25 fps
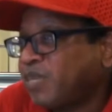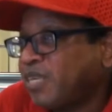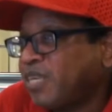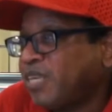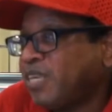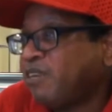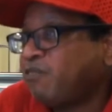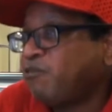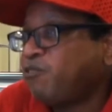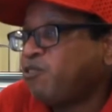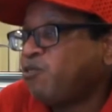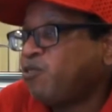
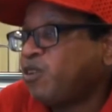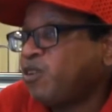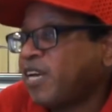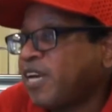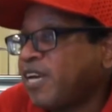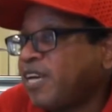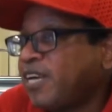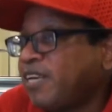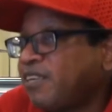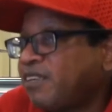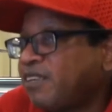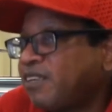And if you
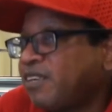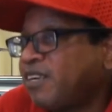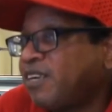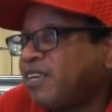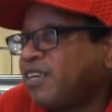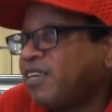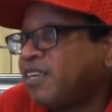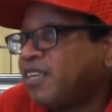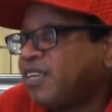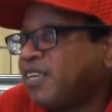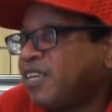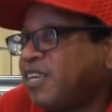can't
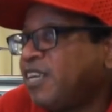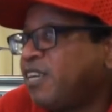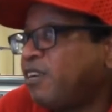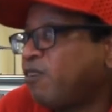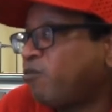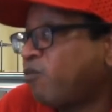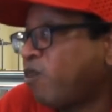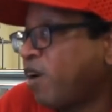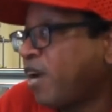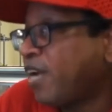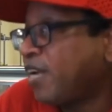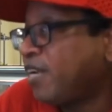uh, get
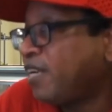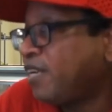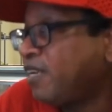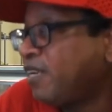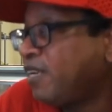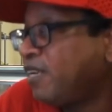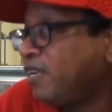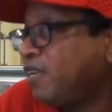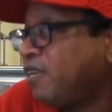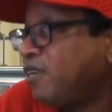it right,